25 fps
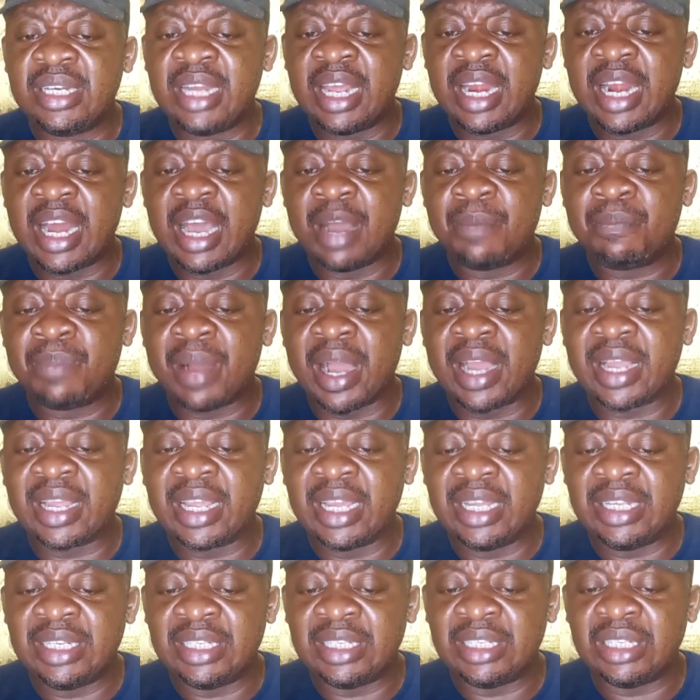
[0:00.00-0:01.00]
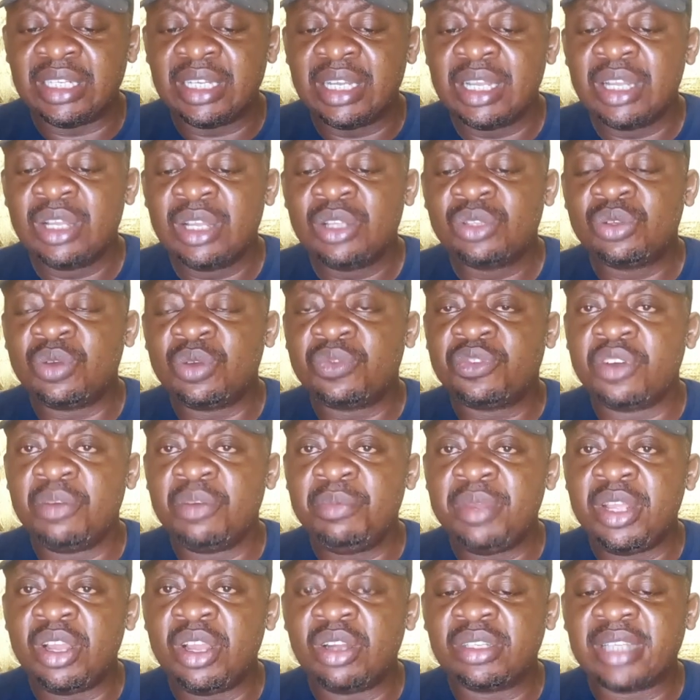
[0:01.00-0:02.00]
naira per kg. So
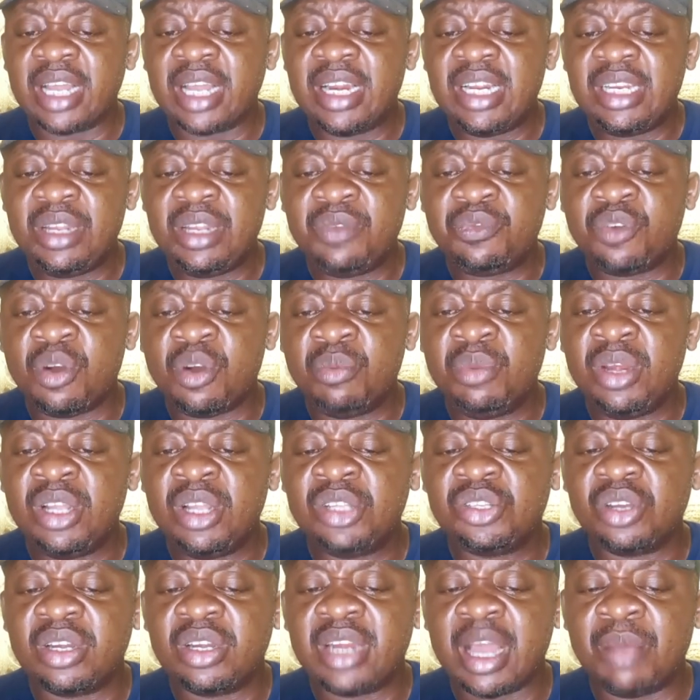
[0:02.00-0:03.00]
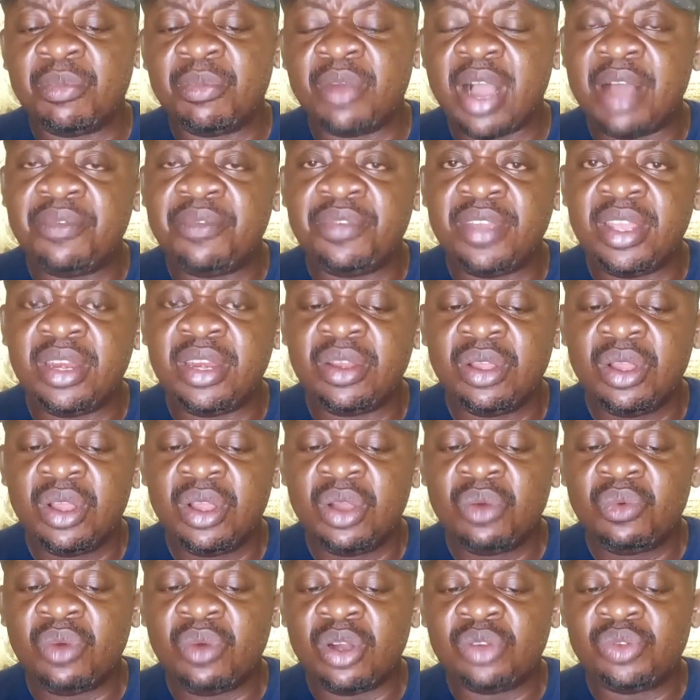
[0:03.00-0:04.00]
from the alternative formulation, I'm having
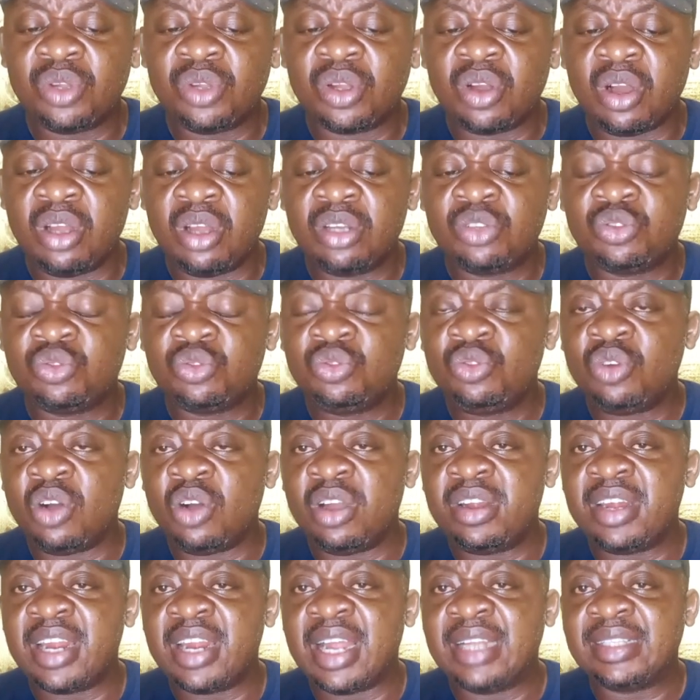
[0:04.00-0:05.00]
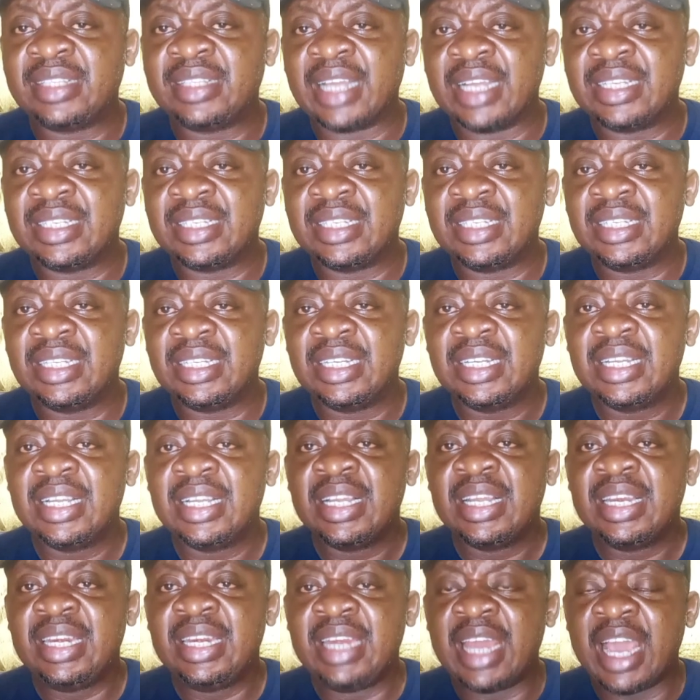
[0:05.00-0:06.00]
what we call
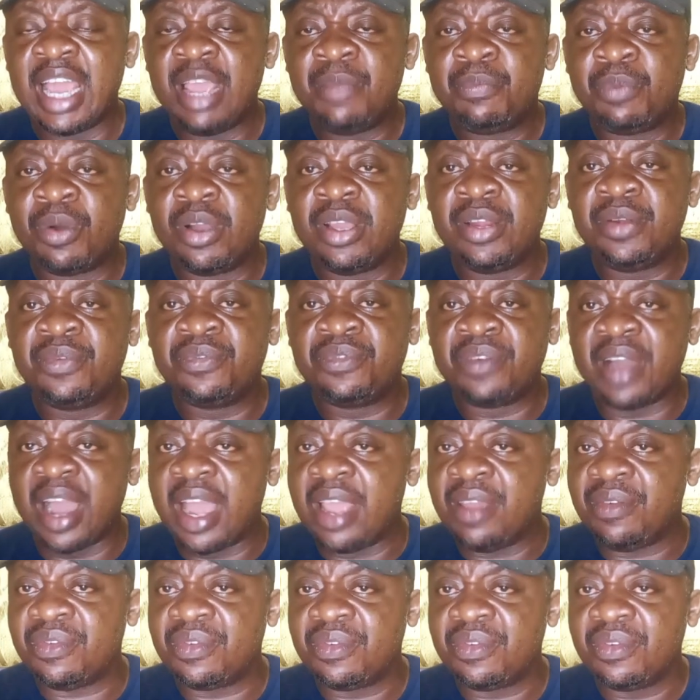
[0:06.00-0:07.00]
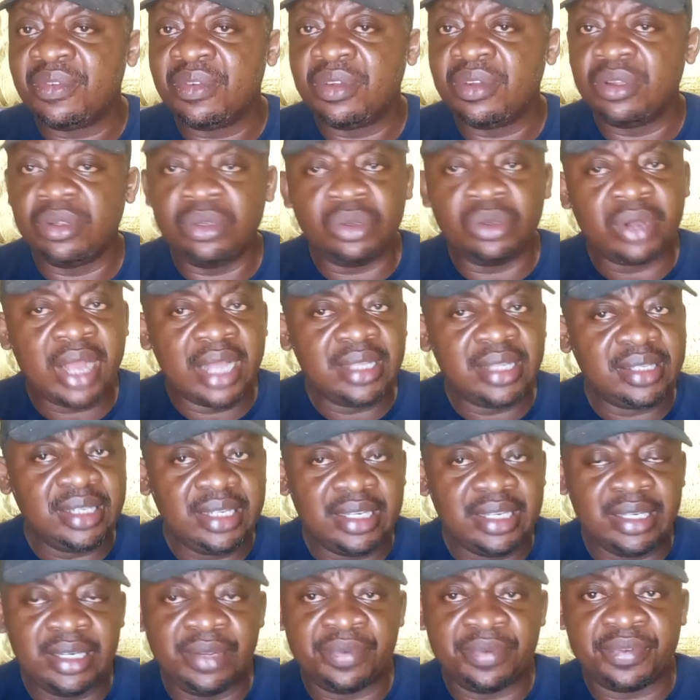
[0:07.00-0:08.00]
239.5. You can
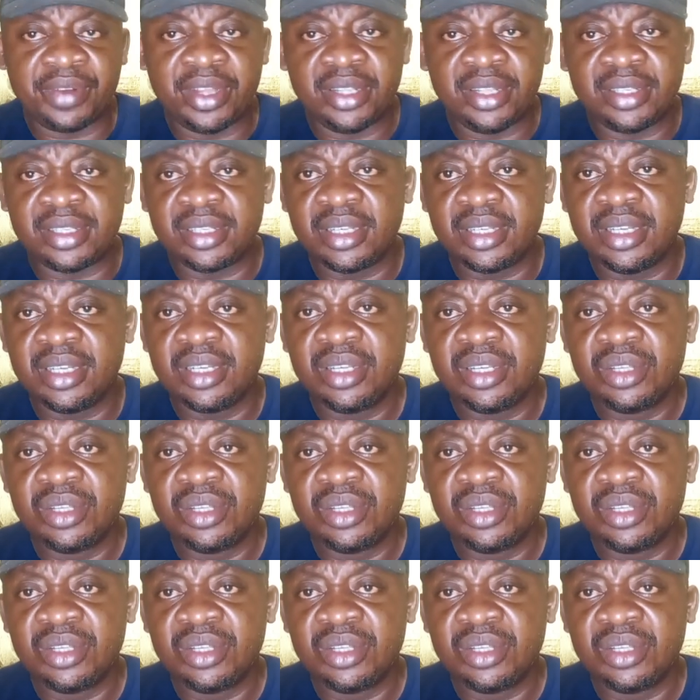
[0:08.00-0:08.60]
see the difference.